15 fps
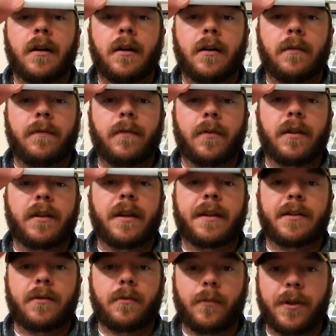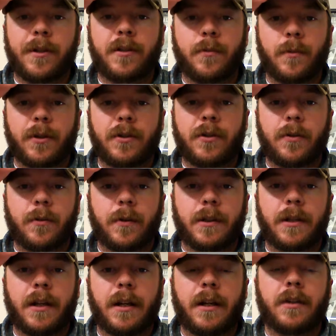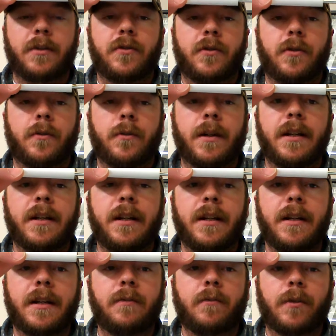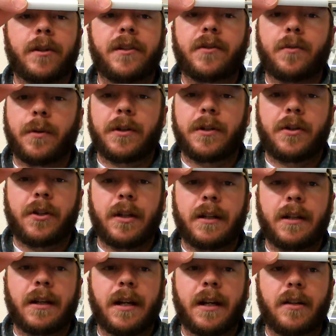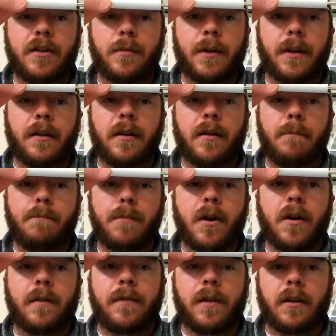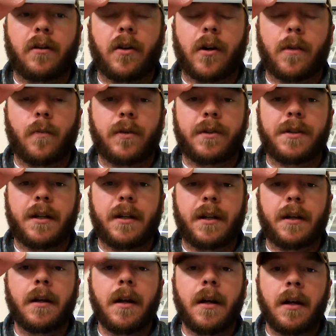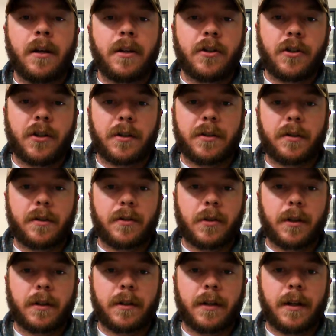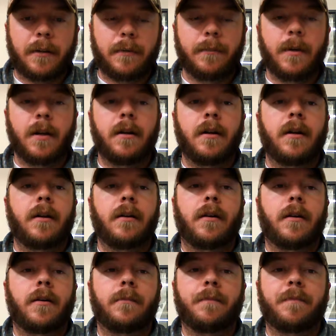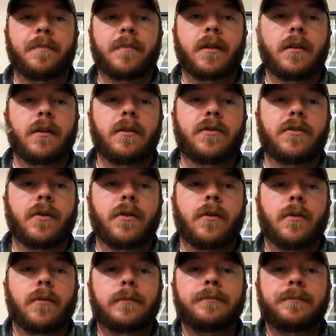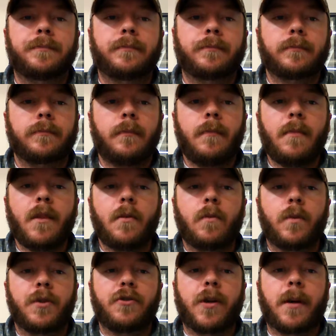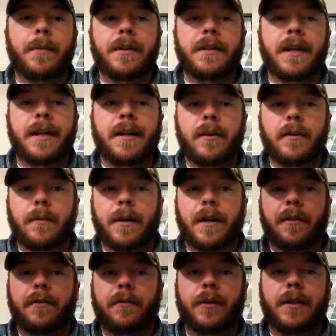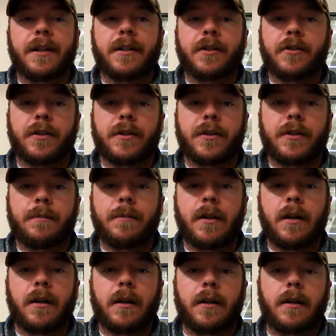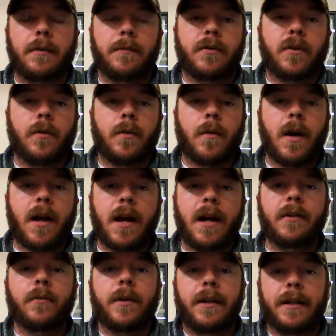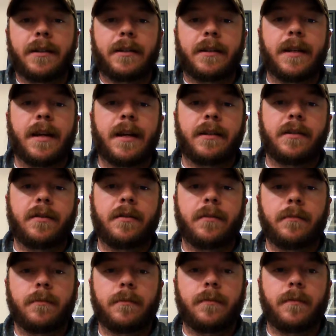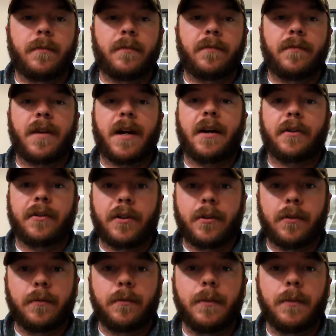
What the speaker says: for the next reed switch to engage. So any reed switch engagement above the alarm 1 setting shuts the truck down. So we drop it down about 3 inches. So how do we get that value?